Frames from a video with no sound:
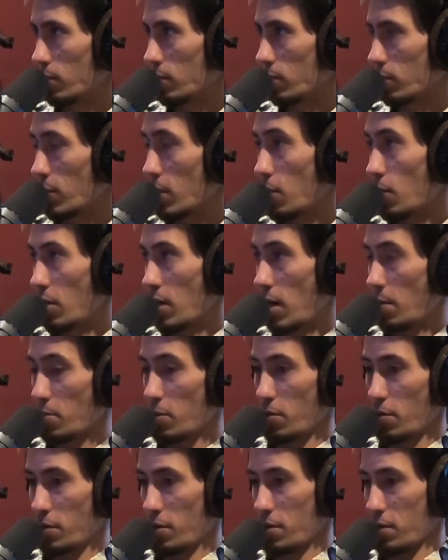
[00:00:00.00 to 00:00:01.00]
You know what? I'm
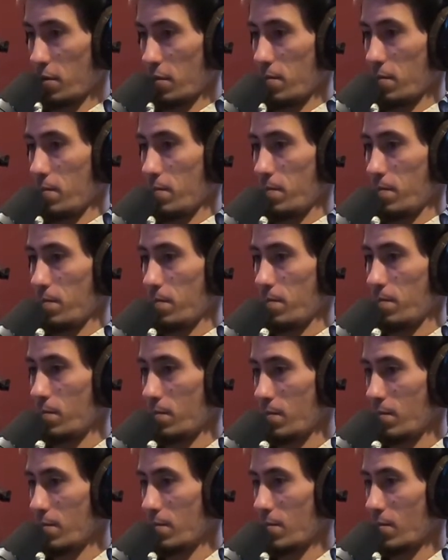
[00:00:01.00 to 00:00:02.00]
going to
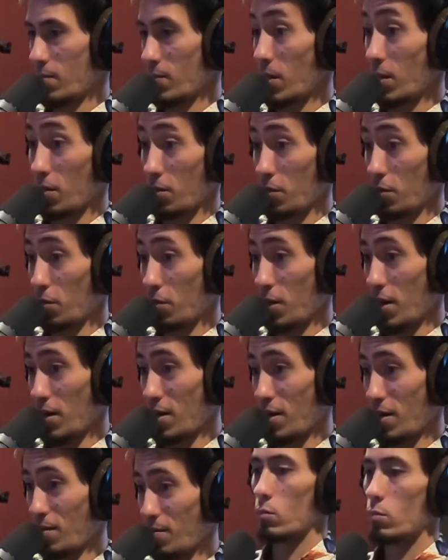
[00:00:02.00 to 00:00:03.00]
do it right
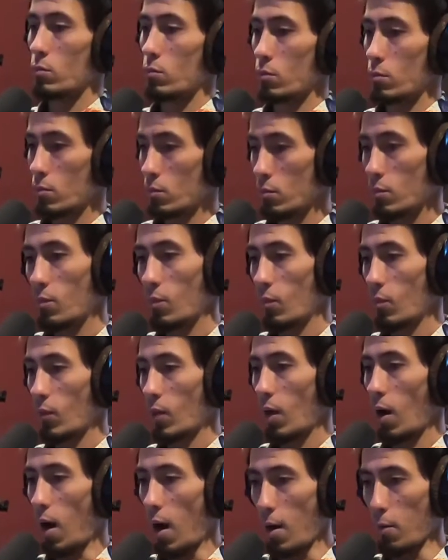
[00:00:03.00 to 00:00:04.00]
now.
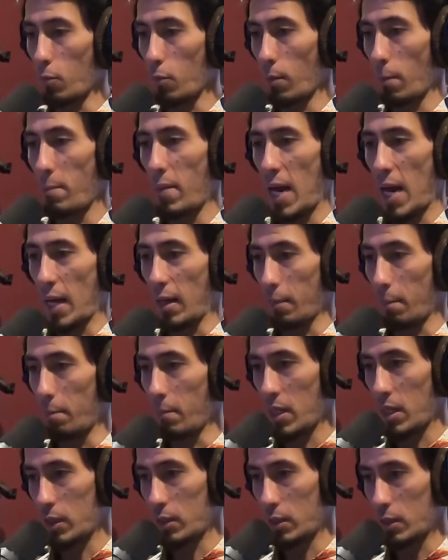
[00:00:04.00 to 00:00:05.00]
All right, we're back
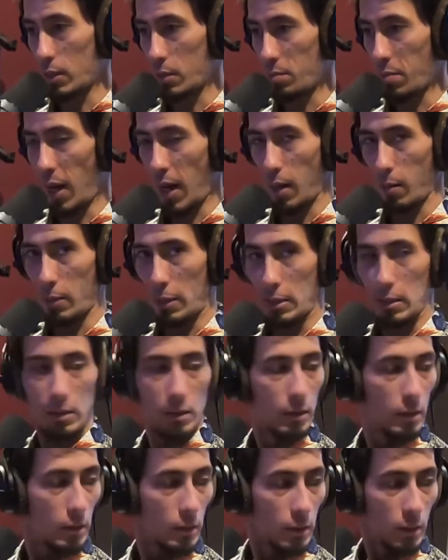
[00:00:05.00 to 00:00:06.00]
in business, baby.
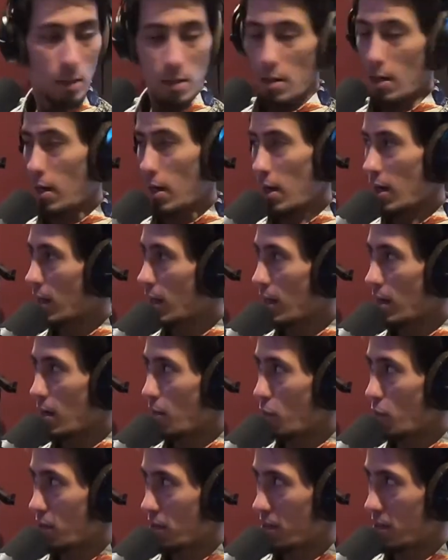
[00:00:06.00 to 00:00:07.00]

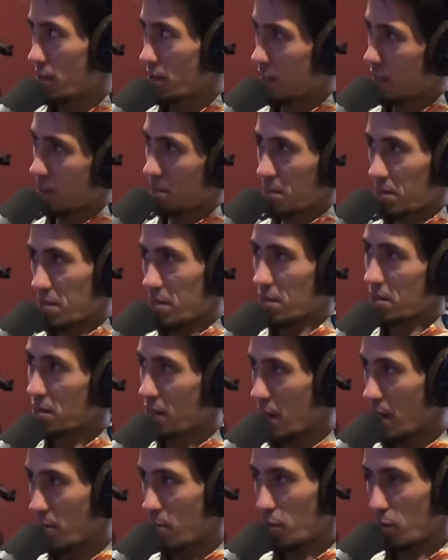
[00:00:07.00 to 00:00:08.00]
I wanted to set up this
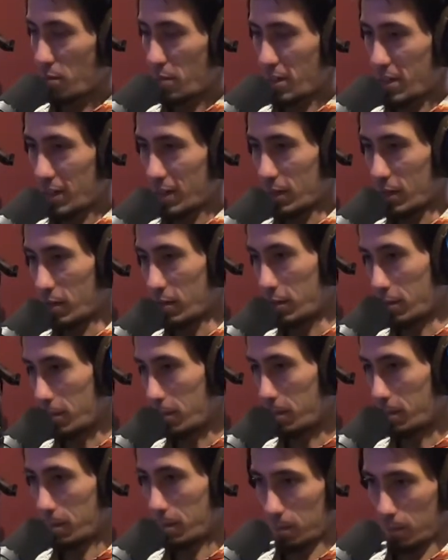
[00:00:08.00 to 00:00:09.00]
example because
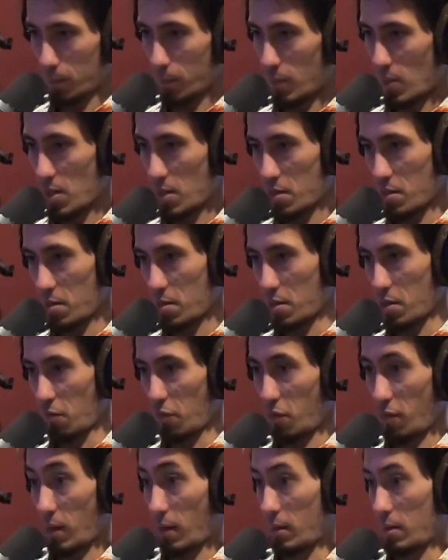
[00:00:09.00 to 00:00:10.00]
this is an
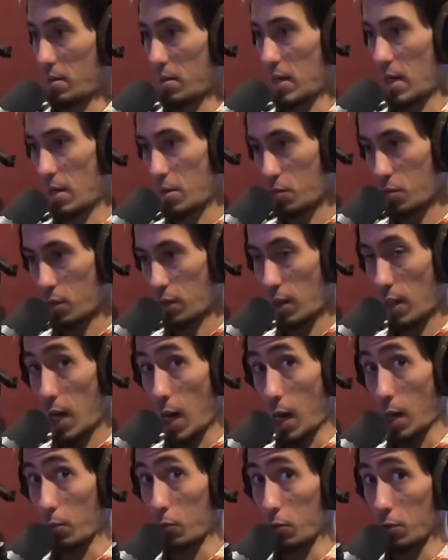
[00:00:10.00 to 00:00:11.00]
effect that I use a
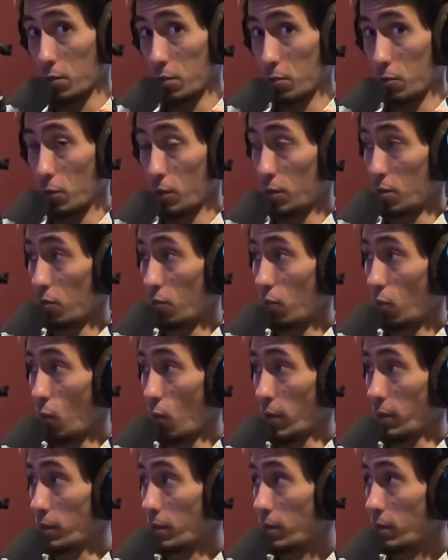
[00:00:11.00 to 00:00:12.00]
lot with the
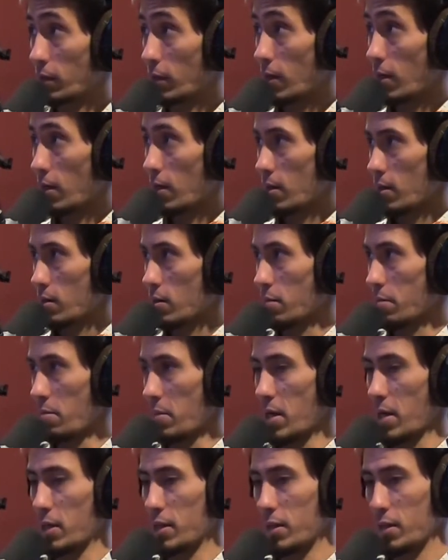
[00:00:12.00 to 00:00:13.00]
voice to
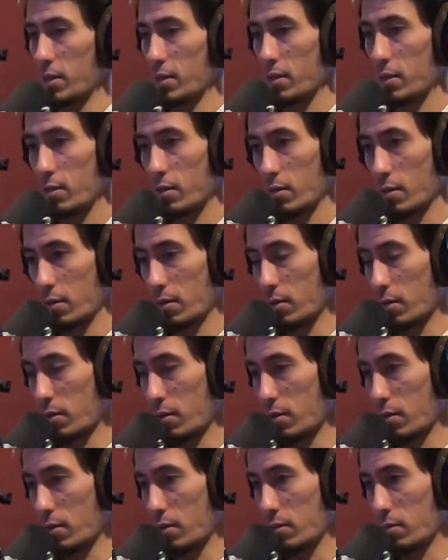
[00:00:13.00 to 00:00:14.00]
make it
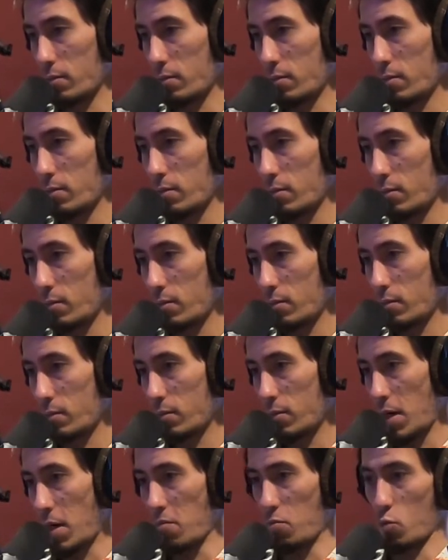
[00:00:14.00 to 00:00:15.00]

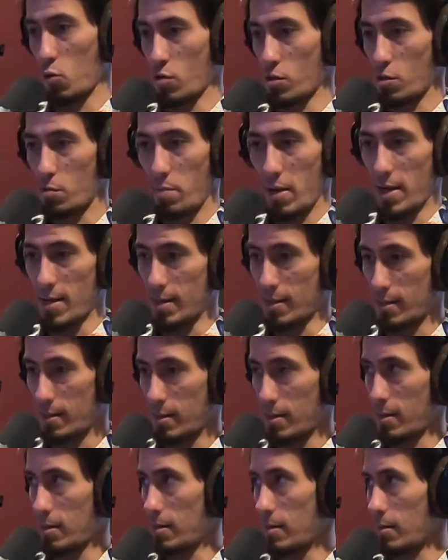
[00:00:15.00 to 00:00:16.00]
have more
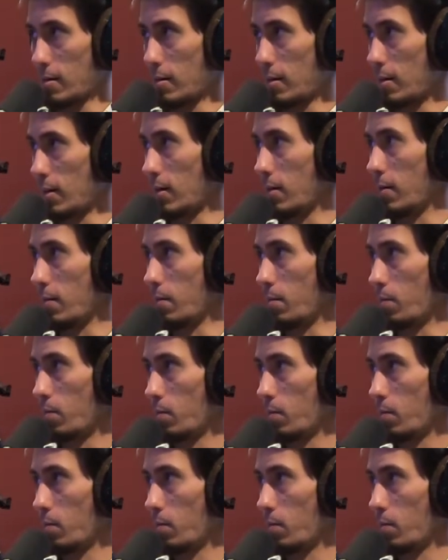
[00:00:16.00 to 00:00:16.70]
space and, a